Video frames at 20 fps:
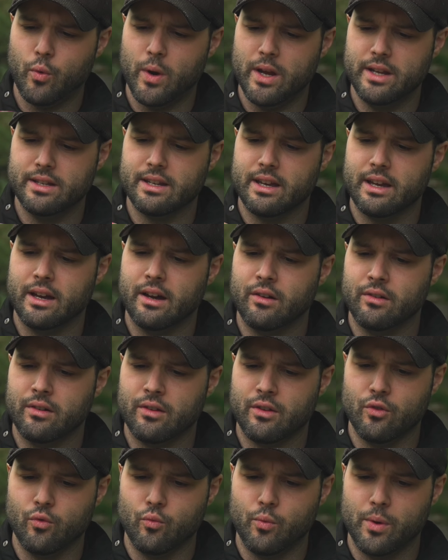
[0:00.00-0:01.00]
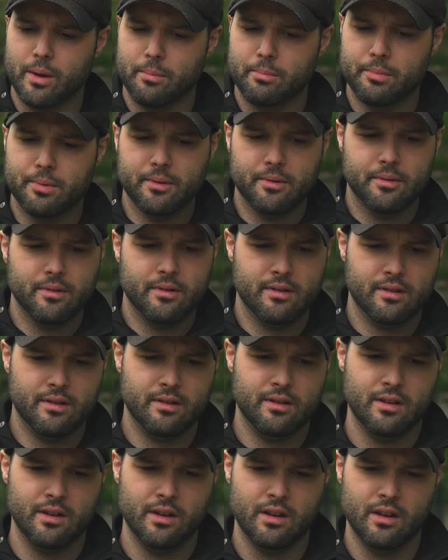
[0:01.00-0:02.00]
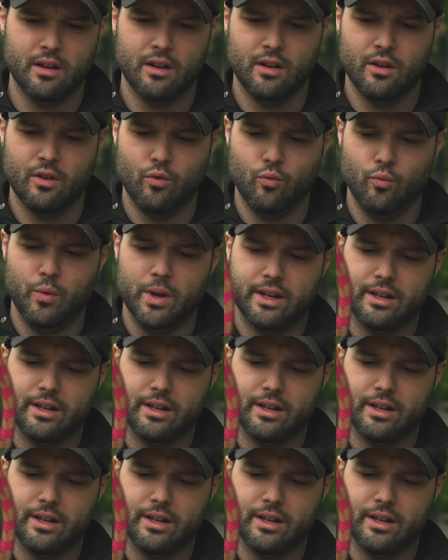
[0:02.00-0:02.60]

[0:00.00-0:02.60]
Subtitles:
way down the whip, we